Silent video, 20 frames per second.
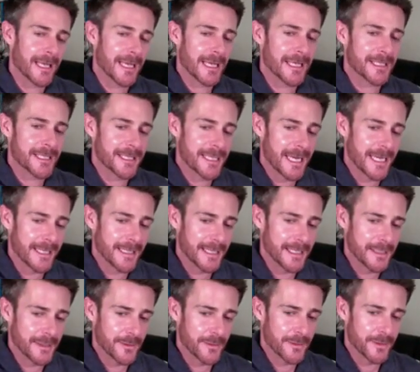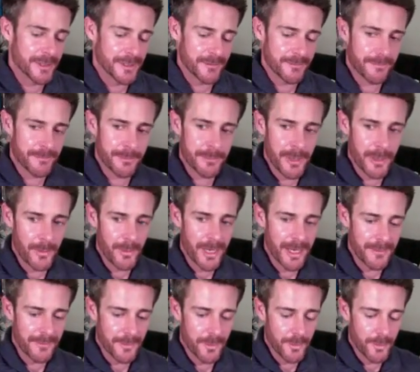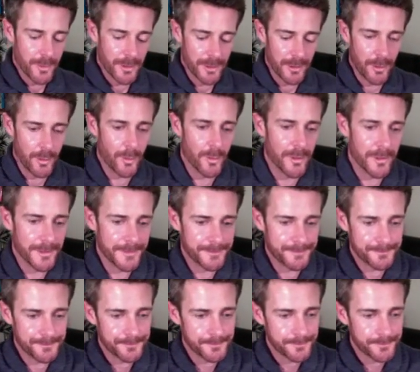uh, to take these oils by way of krill oil.